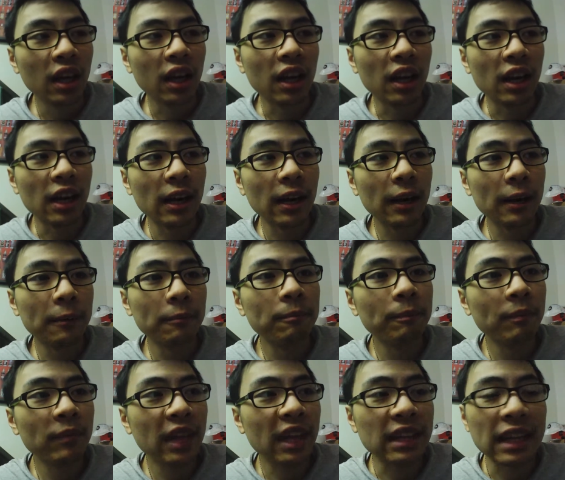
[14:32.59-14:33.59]

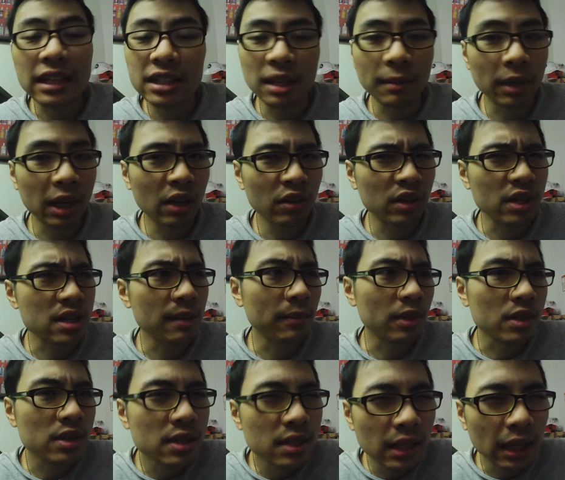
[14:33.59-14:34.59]
And that's coming out
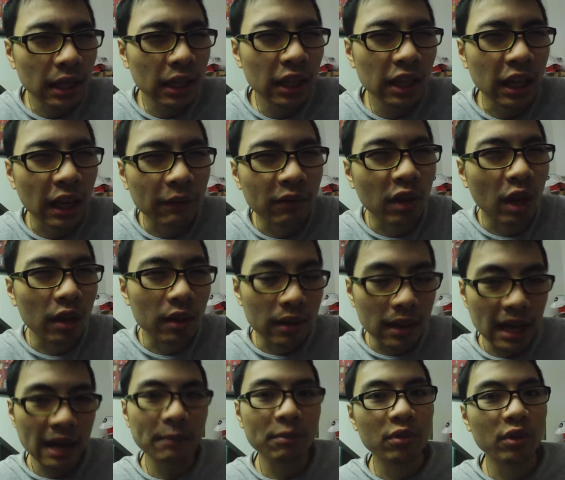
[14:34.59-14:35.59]
December 2nd. I've
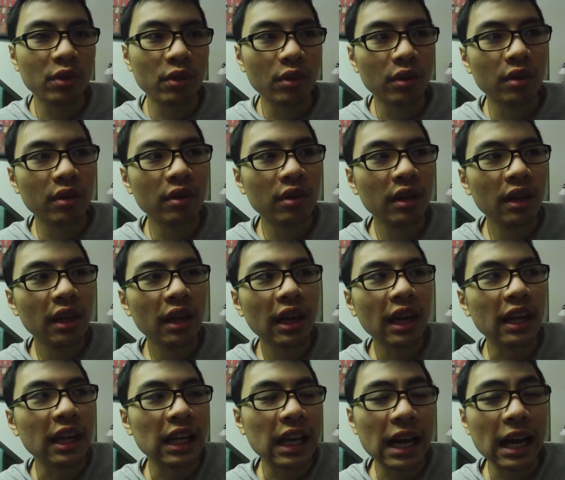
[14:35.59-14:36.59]
got that pre-ordered,
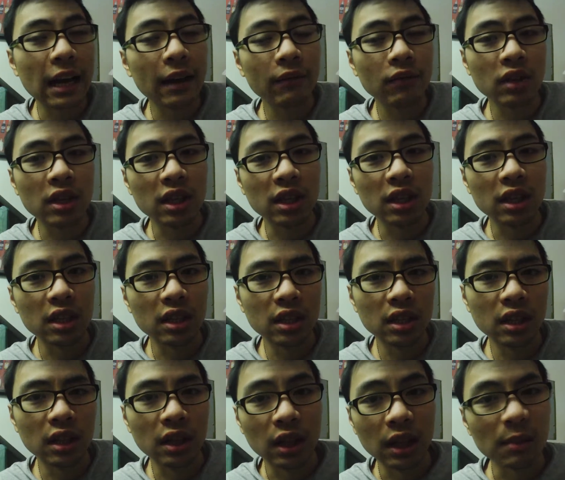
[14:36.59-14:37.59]
and then I have the
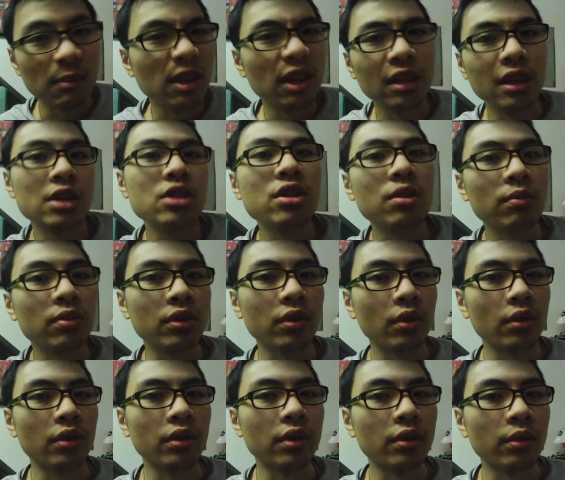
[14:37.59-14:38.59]
limited edition
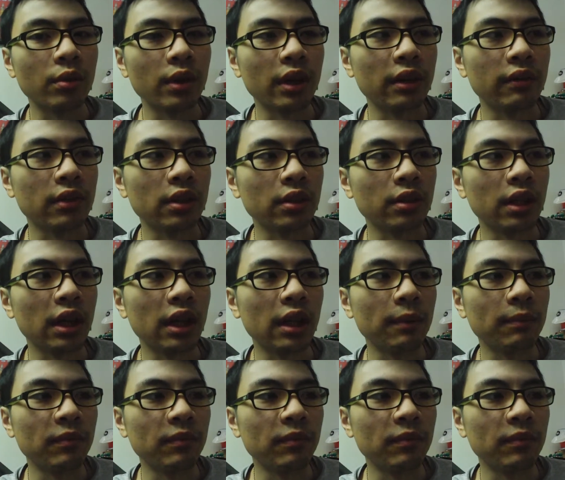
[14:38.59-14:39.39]
pre-ordered, or whatever.